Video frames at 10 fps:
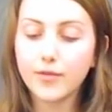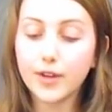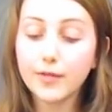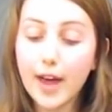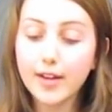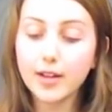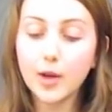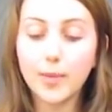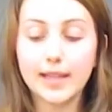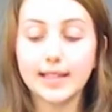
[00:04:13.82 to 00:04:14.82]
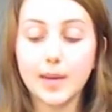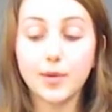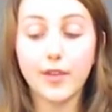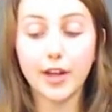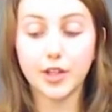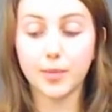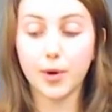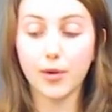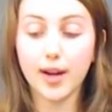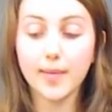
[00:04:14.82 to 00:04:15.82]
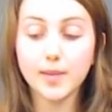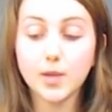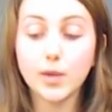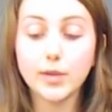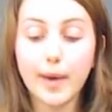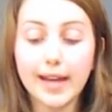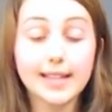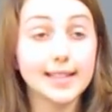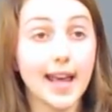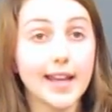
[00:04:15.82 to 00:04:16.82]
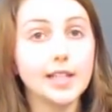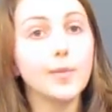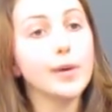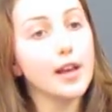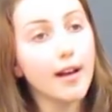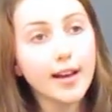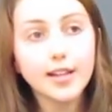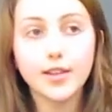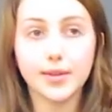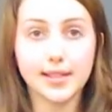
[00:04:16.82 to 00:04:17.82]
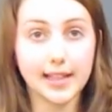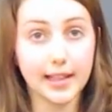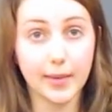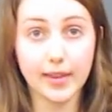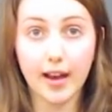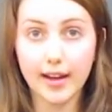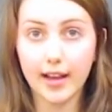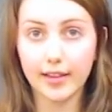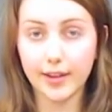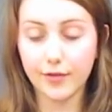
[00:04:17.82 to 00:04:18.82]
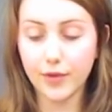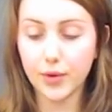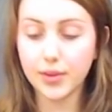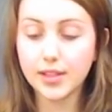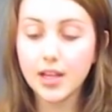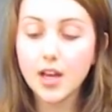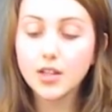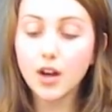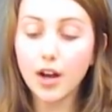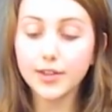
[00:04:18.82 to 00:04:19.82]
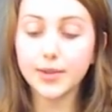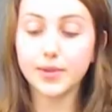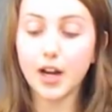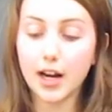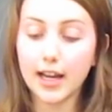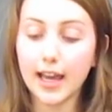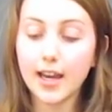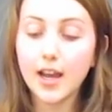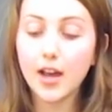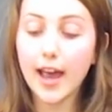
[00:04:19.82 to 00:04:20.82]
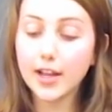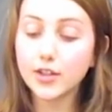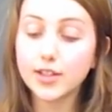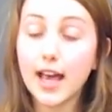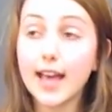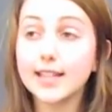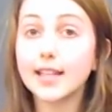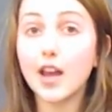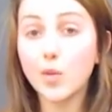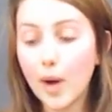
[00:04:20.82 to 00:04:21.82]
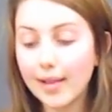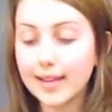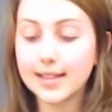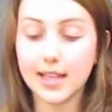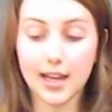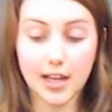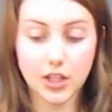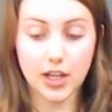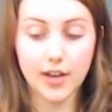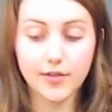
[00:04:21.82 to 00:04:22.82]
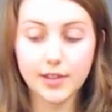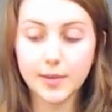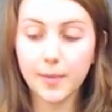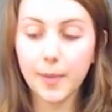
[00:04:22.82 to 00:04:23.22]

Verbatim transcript: for federal obesity prevention programs, which might extend beyond those dealing with unhealthy foods to also target exercise and wellness initiatives.